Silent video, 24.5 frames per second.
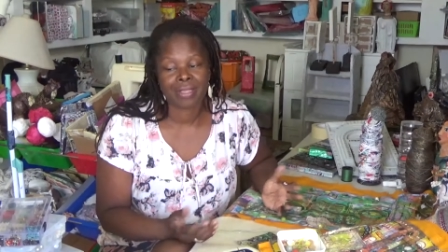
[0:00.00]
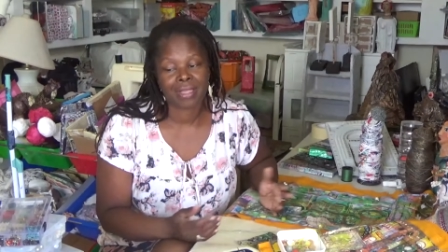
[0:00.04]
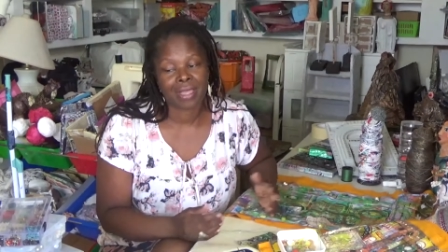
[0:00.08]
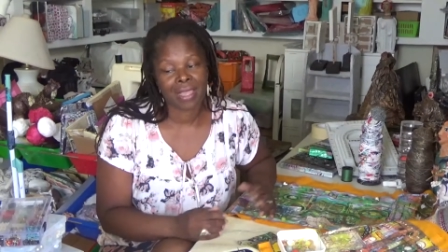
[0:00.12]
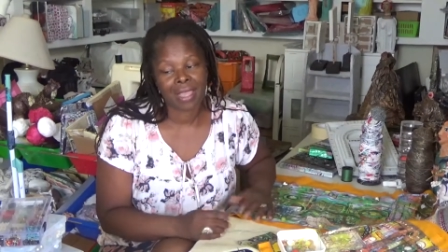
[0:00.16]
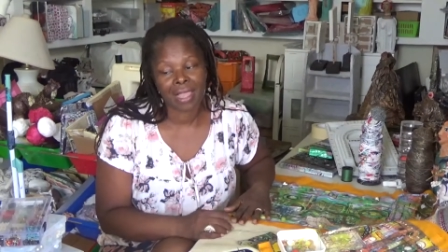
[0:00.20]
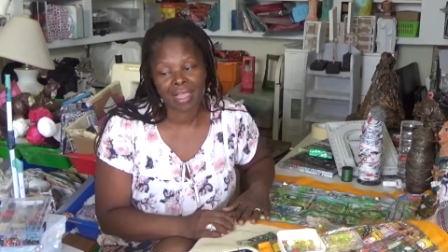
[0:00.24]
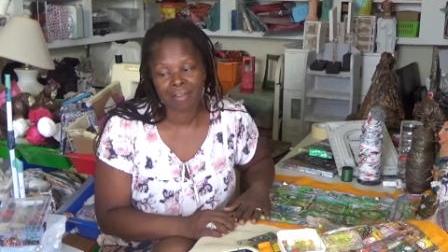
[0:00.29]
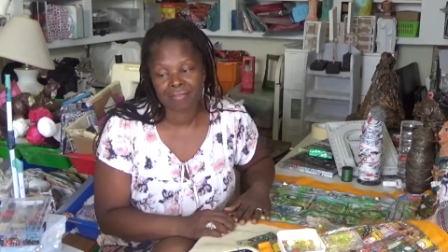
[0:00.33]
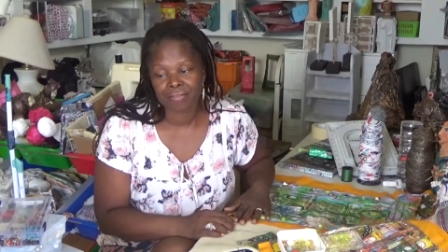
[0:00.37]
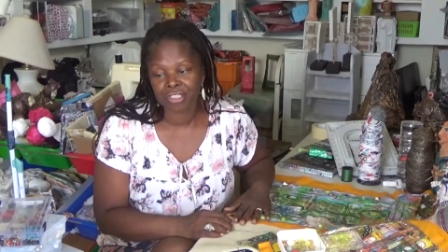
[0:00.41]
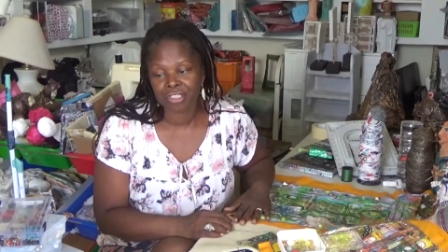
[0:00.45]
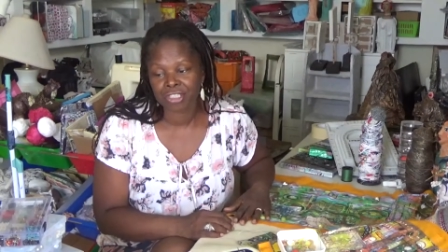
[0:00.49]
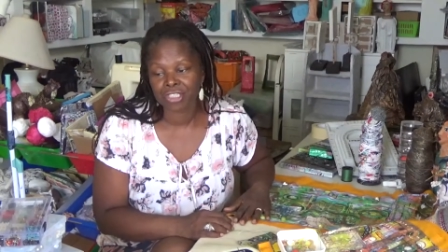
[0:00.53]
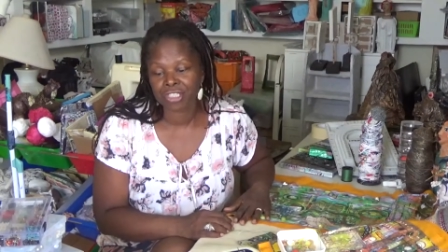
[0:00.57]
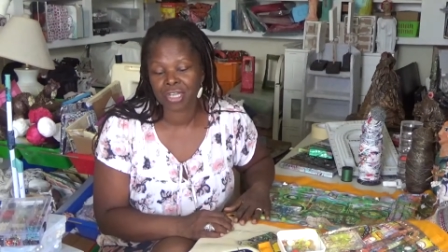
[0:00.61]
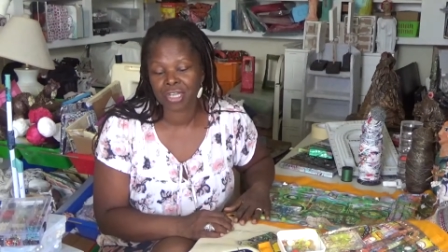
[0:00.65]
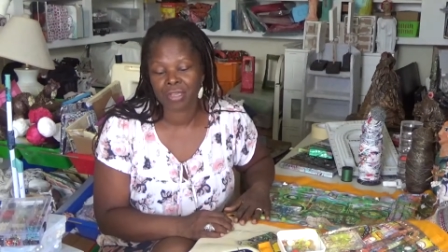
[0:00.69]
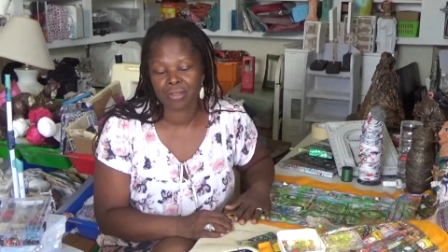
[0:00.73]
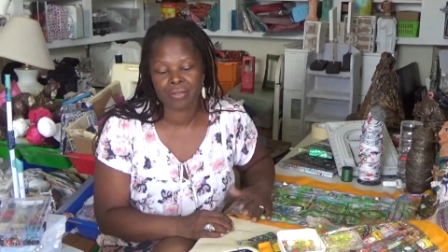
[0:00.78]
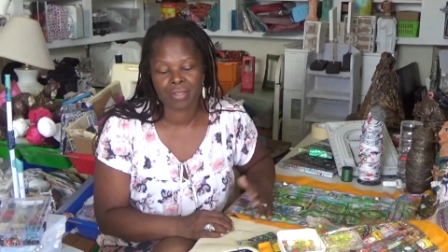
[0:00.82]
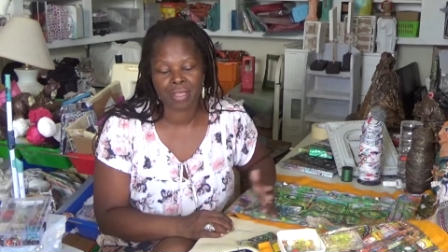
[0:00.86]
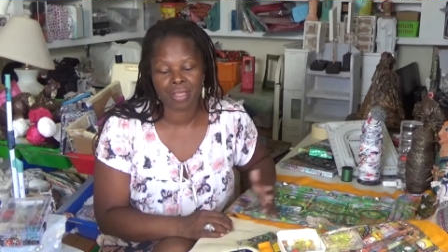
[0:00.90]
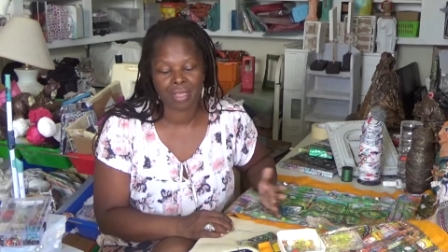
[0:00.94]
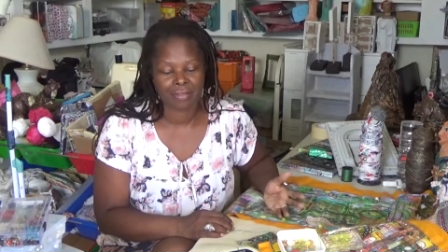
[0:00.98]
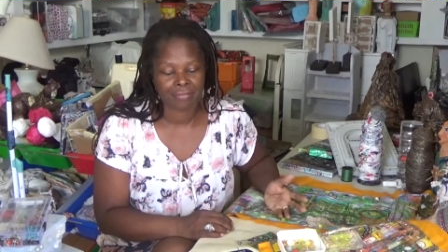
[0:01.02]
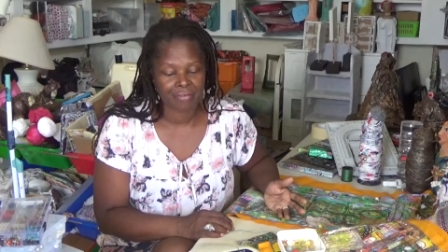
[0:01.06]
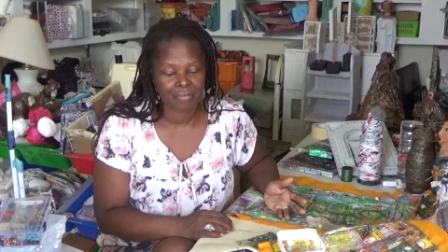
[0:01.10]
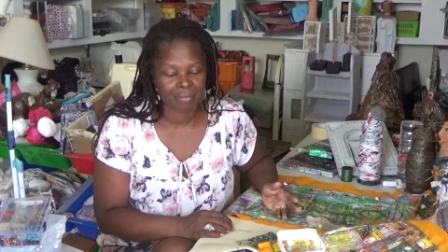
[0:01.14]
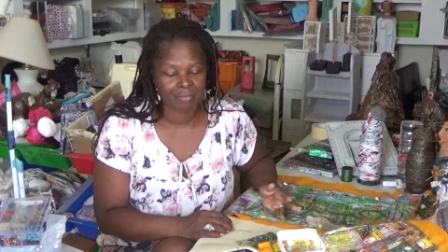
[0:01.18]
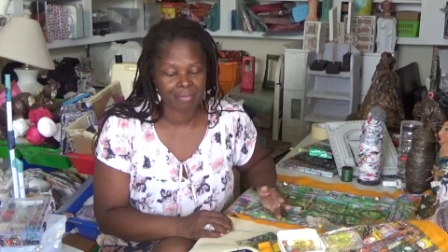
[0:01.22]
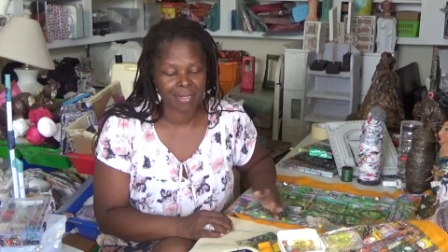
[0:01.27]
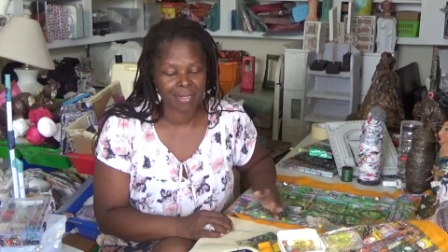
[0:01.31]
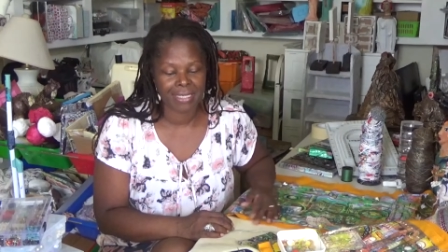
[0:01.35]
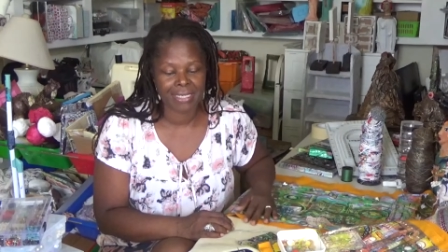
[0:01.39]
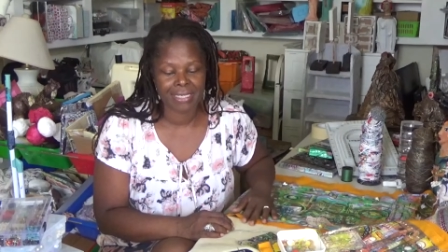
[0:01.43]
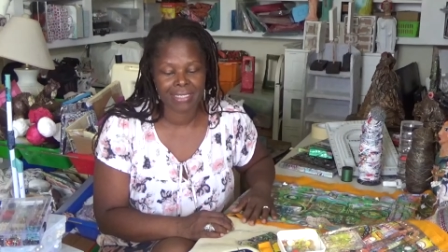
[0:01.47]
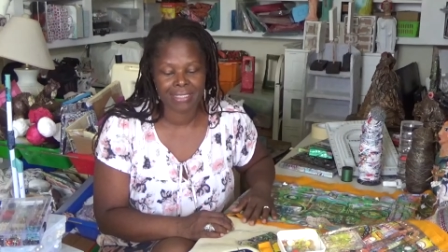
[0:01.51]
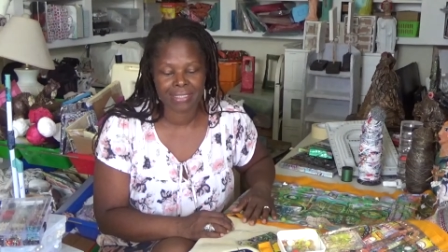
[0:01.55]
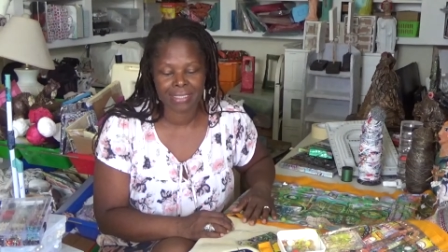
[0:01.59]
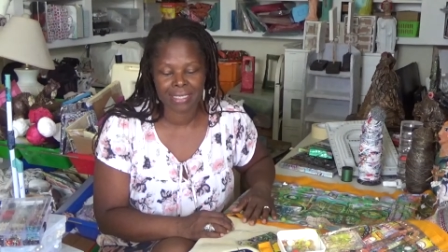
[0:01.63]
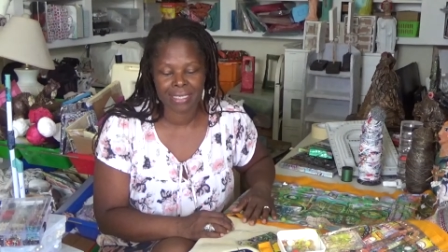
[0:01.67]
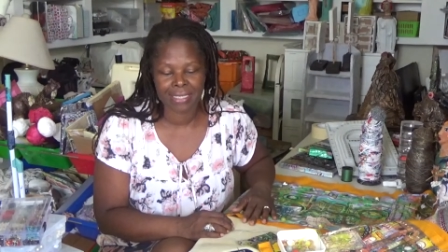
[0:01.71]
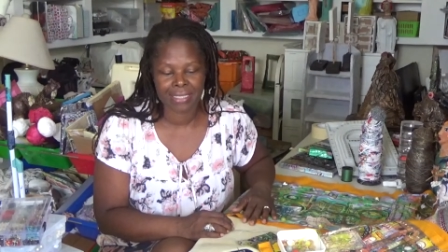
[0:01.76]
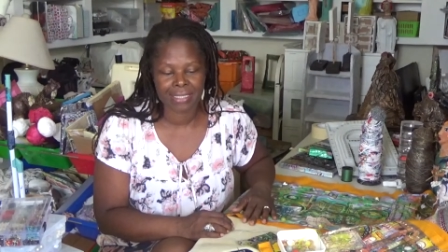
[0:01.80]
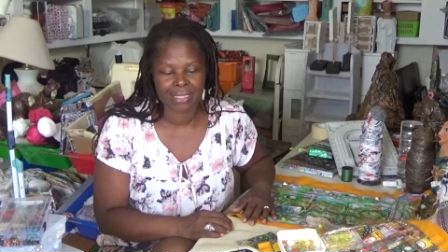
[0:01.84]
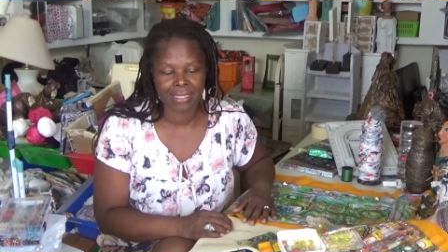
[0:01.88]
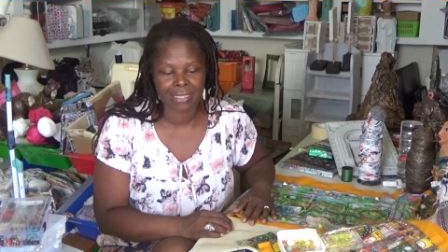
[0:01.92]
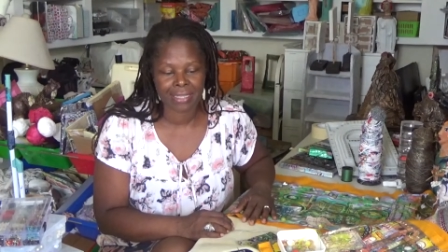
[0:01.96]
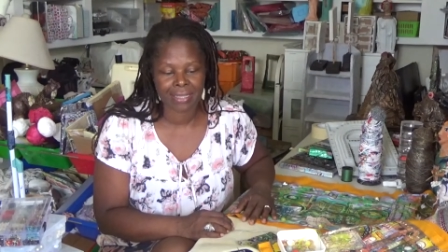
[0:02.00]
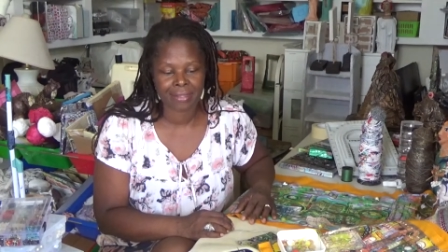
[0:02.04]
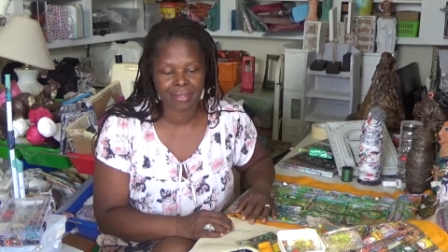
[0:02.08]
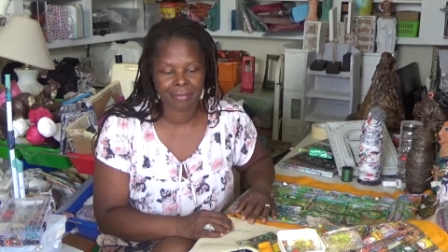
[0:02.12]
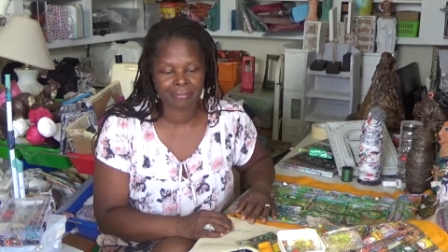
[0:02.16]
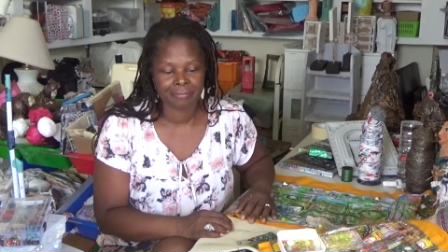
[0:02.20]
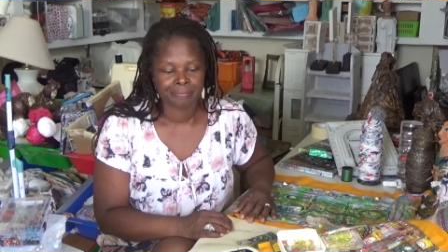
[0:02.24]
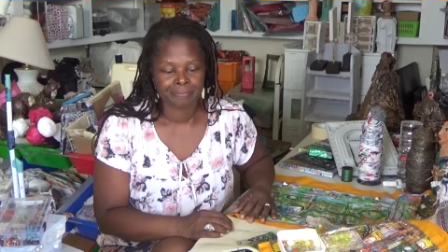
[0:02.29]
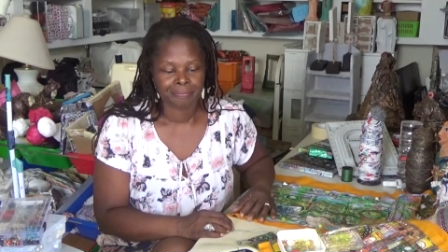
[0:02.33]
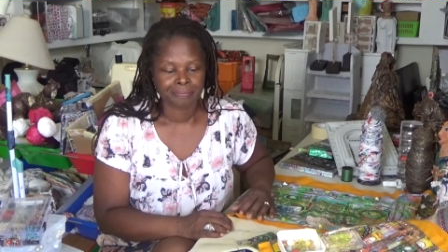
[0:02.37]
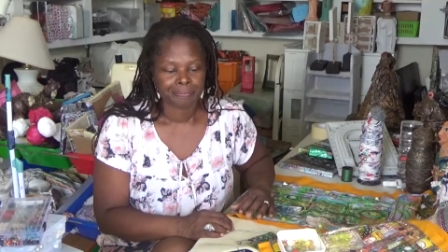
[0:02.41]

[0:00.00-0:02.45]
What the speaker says: that I haven't shown, that I've completed, that